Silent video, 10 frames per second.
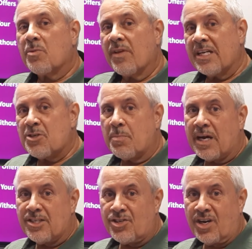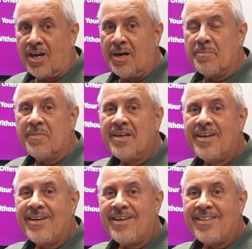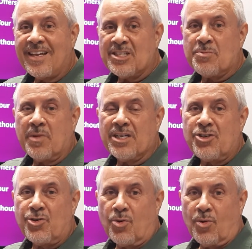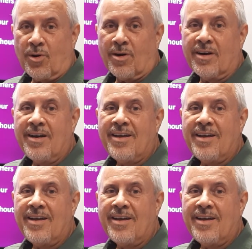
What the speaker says: That's my job. That's my chore.